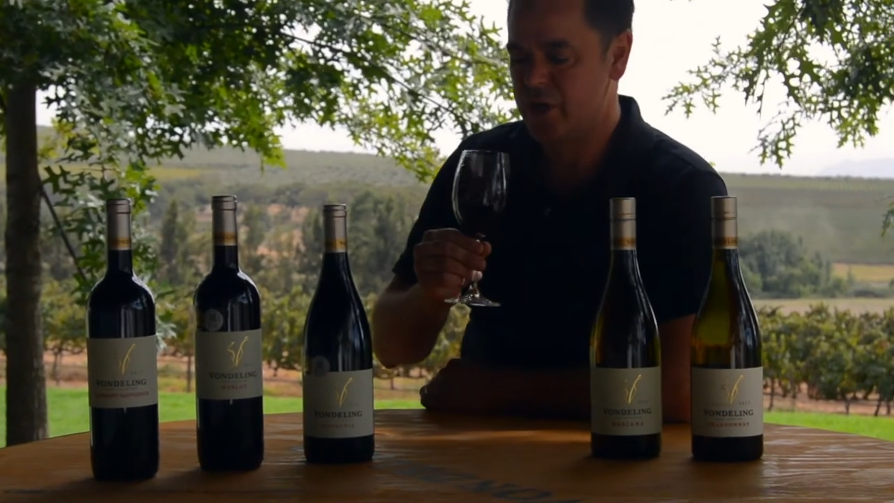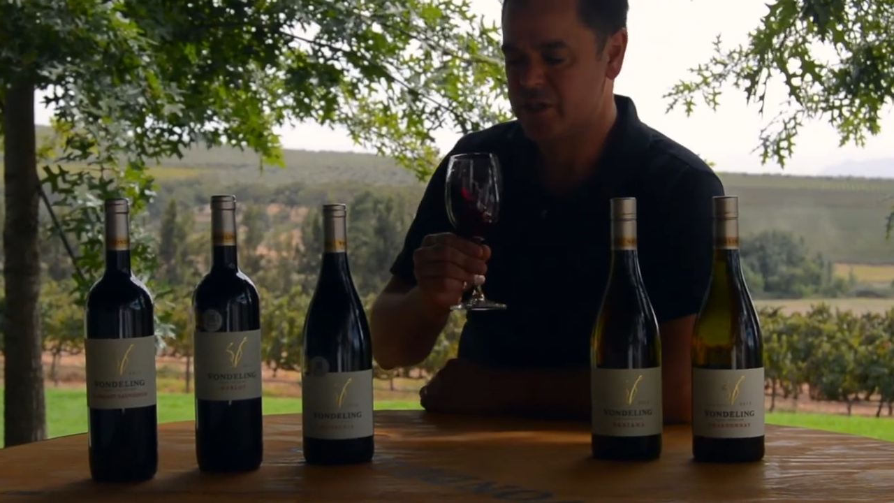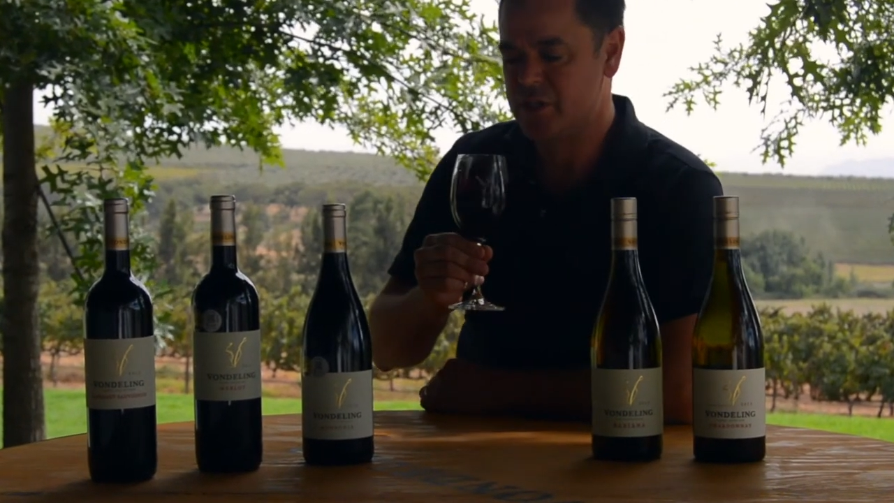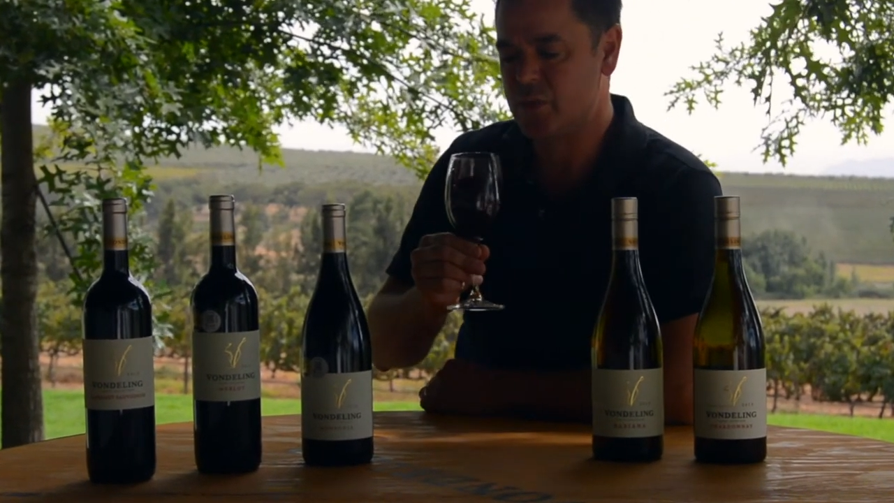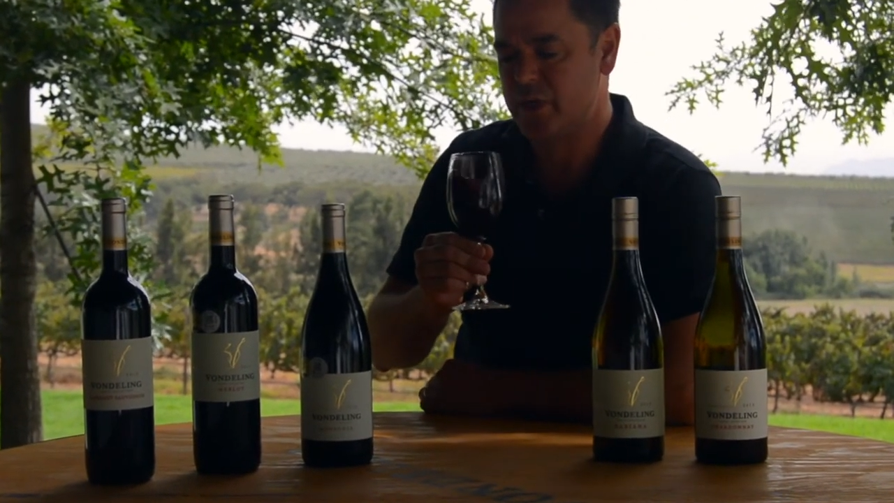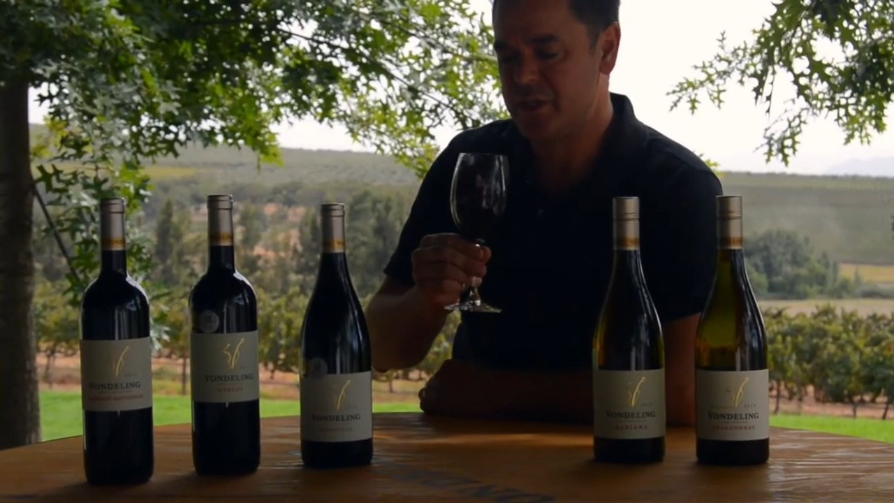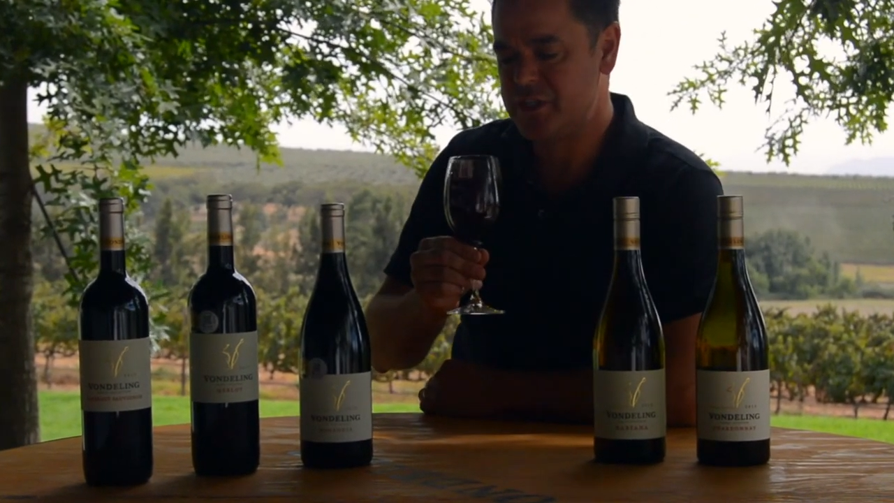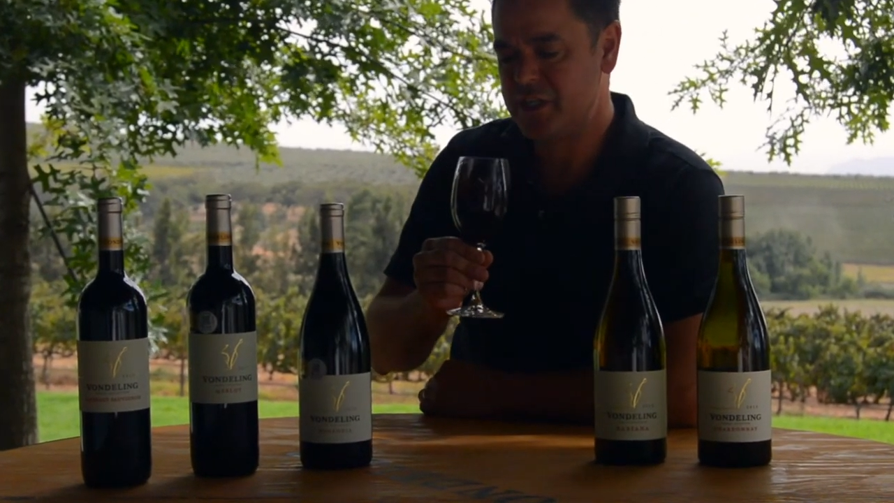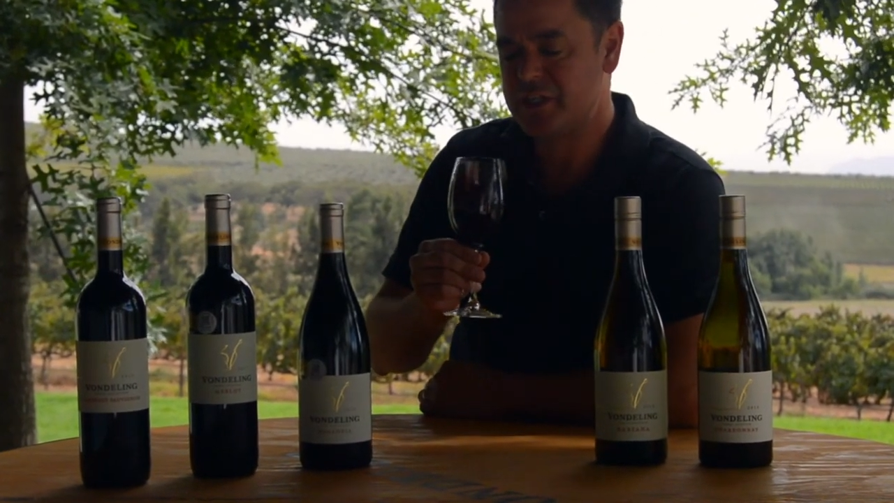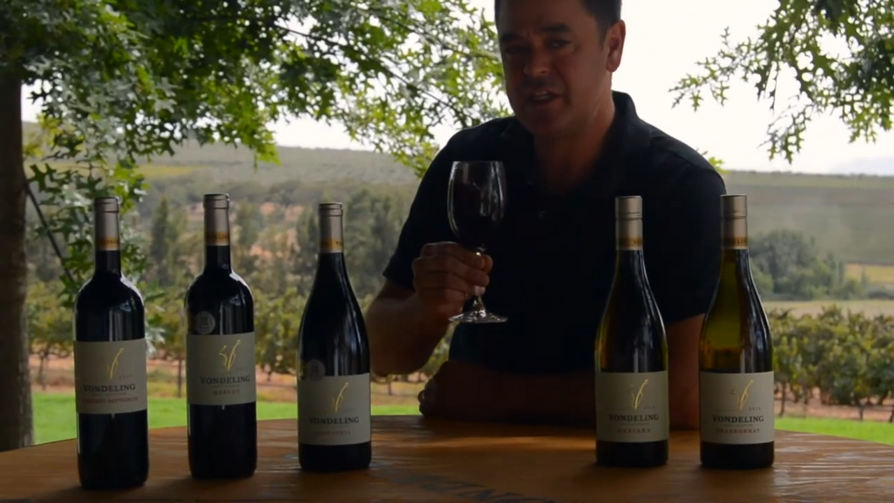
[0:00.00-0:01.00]
it's a
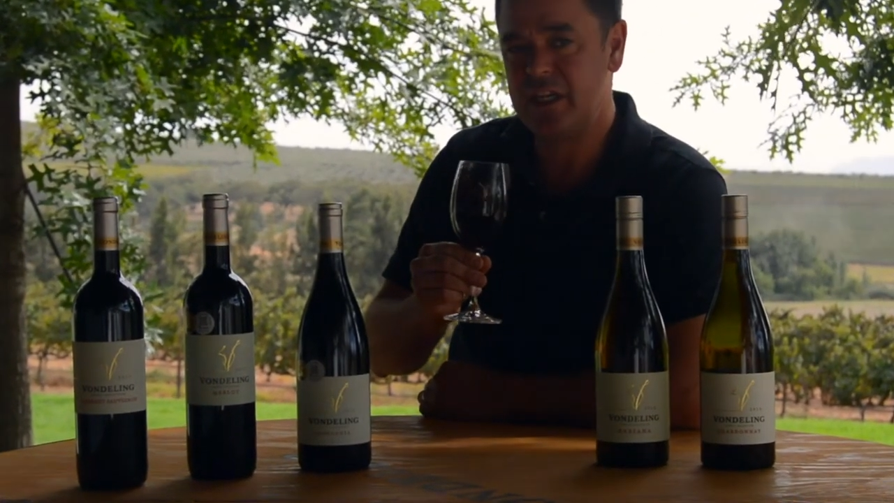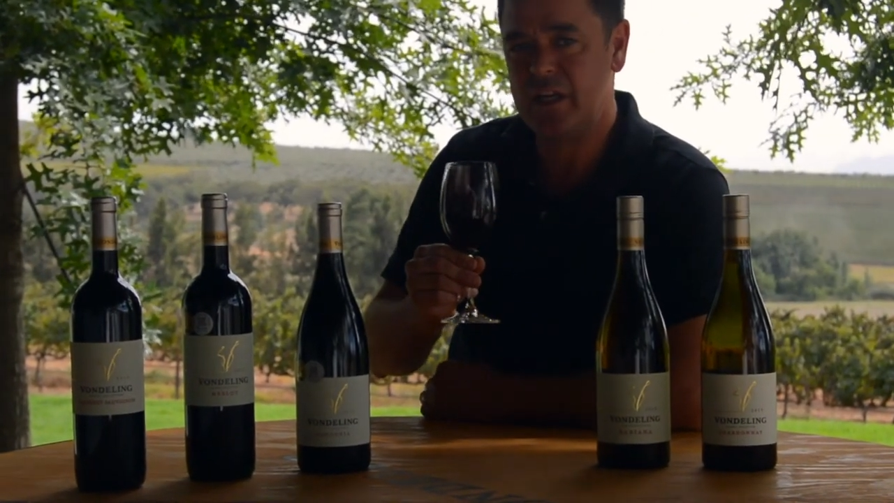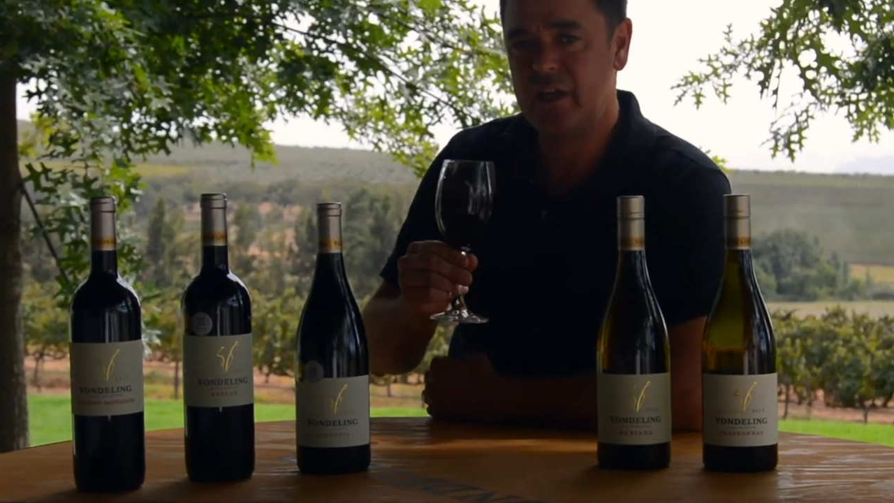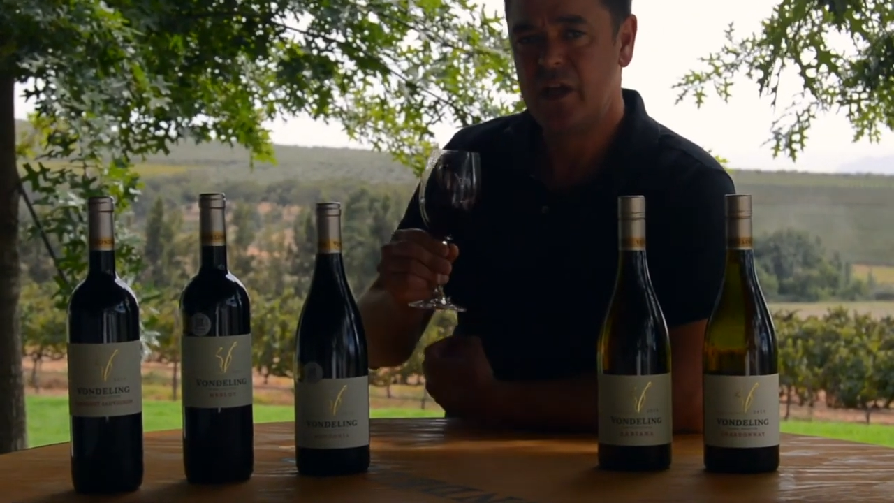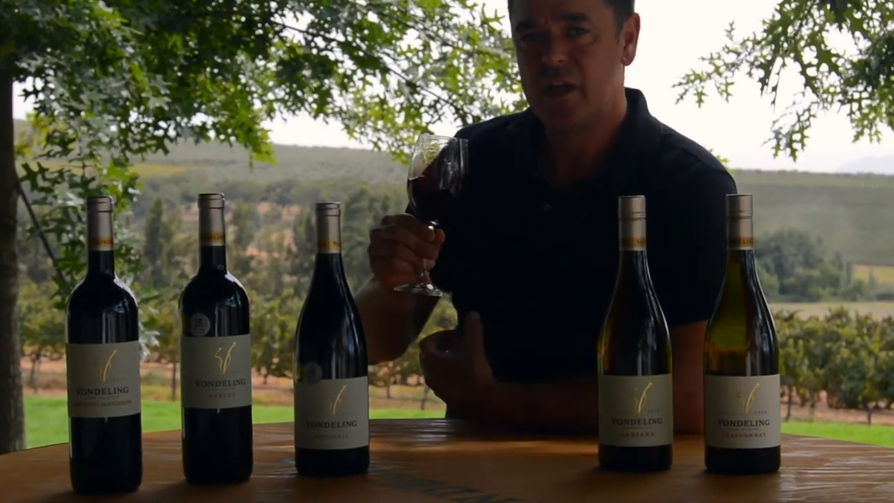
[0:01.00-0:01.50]
2016,